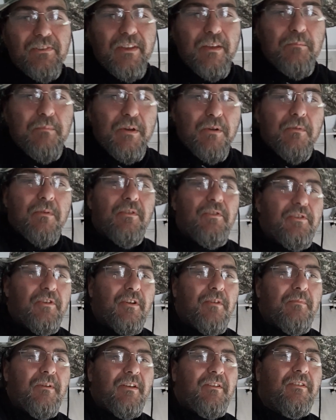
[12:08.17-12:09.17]
getting me a real
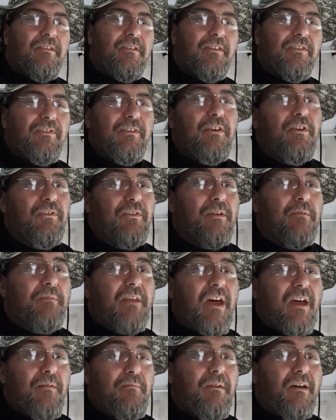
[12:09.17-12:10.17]
sugar Mountain Dew because he knows I'm
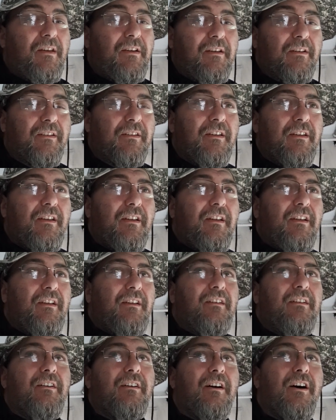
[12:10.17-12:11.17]
diabetic.
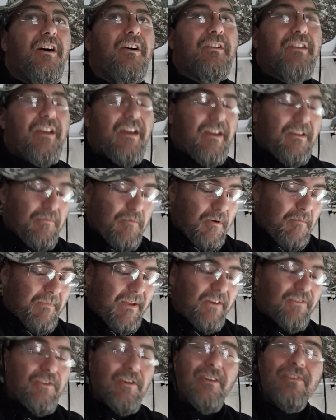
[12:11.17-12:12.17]
Okay, well,
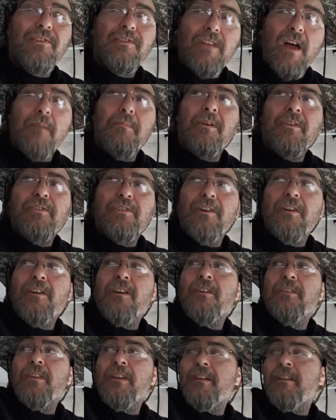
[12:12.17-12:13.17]
make sure it's double
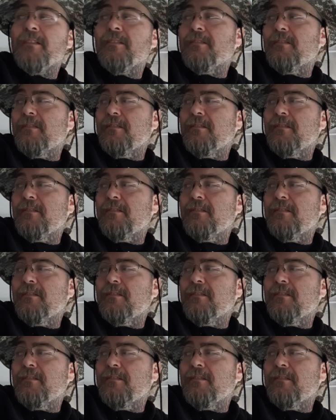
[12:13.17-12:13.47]
sugar then.